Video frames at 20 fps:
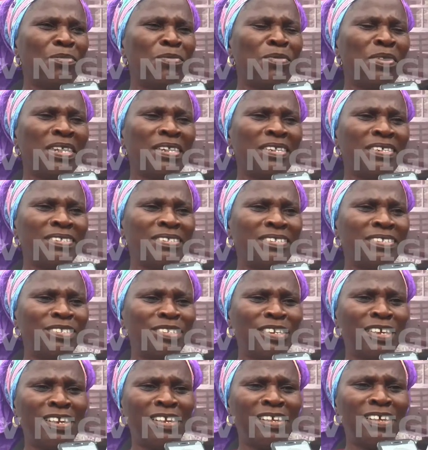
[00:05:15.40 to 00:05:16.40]
Well,
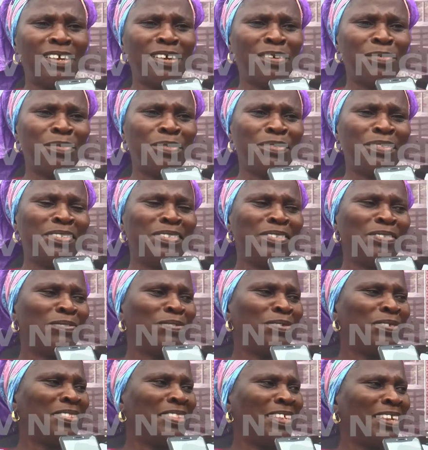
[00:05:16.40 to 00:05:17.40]
initially I was
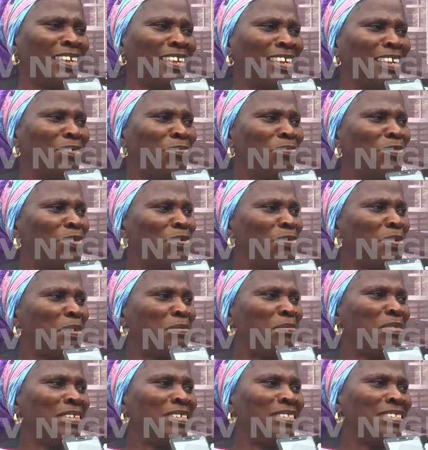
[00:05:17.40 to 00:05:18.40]
even thinking
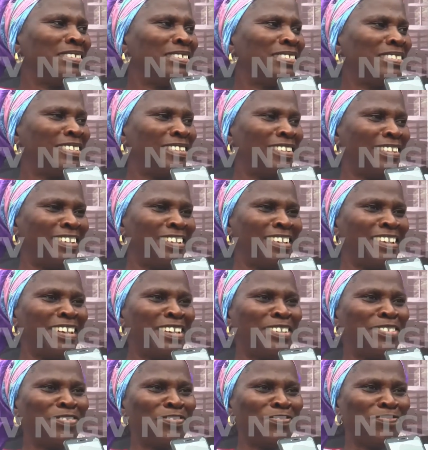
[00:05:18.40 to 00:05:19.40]
probably this
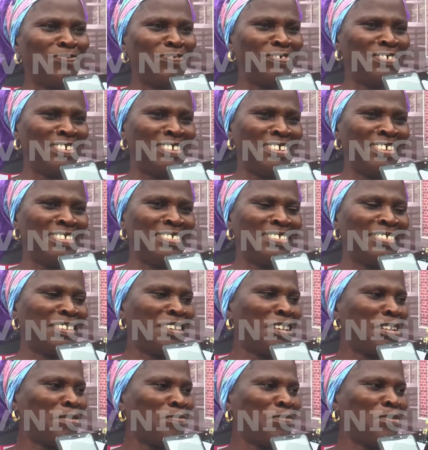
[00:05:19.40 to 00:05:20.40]
kind of
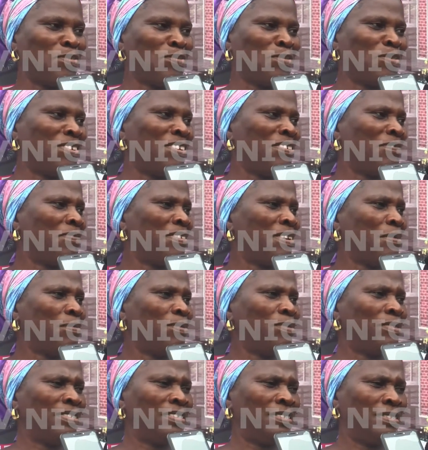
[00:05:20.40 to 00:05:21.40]
scam or whatever,
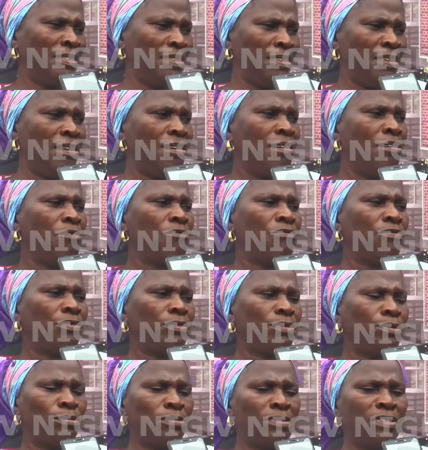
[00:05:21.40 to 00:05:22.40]
but
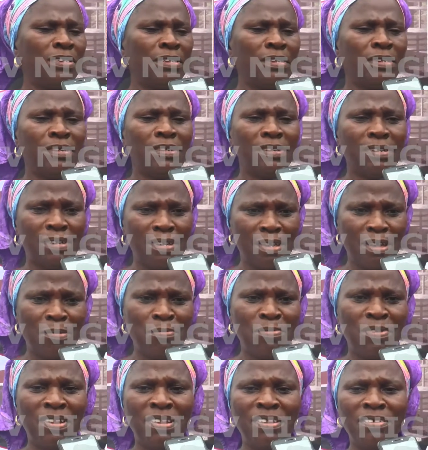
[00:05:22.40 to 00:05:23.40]
for today,
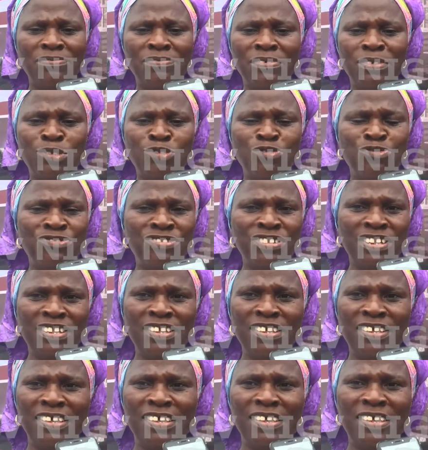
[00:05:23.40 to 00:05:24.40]
I believe it's real.
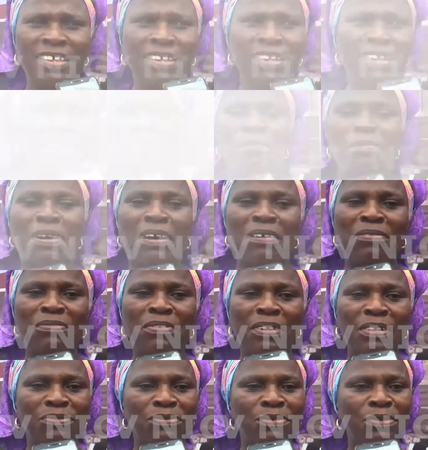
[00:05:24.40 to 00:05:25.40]
My
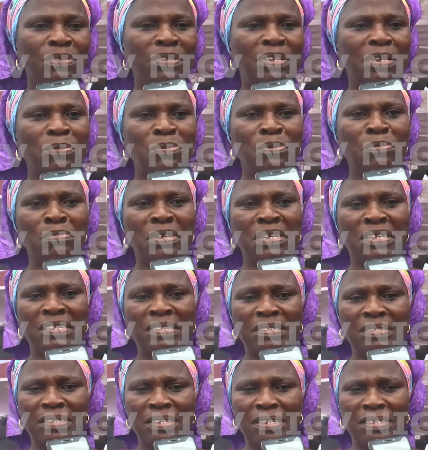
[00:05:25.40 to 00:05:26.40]
advice for other women
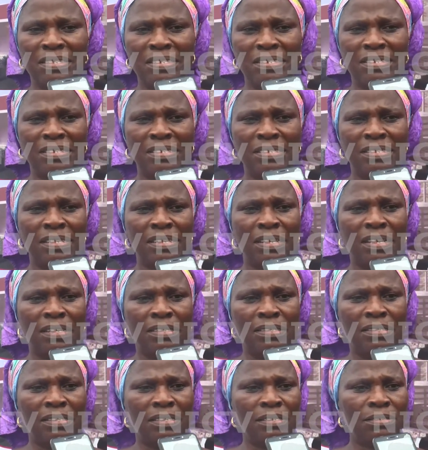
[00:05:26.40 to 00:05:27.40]
is that they
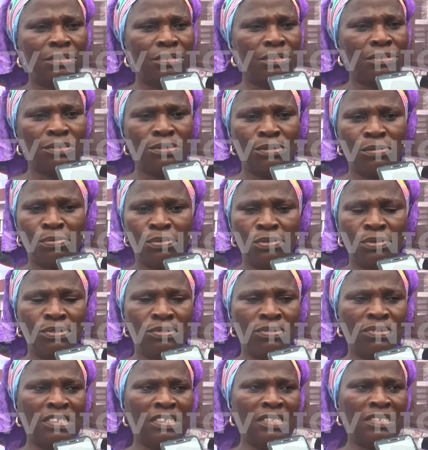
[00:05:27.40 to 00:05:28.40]
can take such
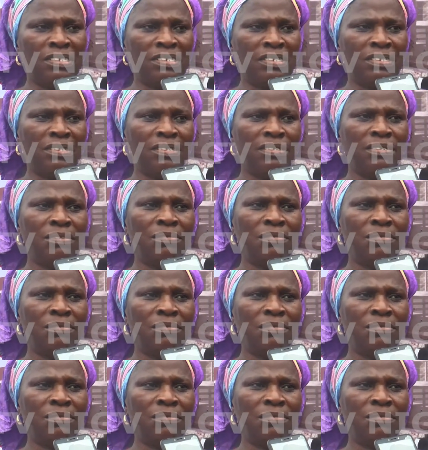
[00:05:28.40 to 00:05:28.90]
opportunity